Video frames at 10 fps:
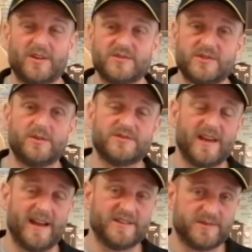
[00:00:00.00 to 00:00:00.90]
because
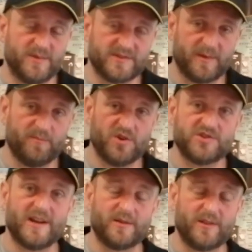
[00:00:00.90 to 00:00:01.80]
those instruments have been
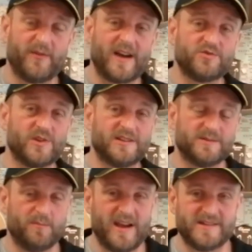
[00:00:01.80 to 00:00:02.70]
pushed out of the
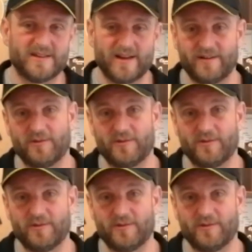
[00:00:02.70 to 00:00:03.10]
factory to meet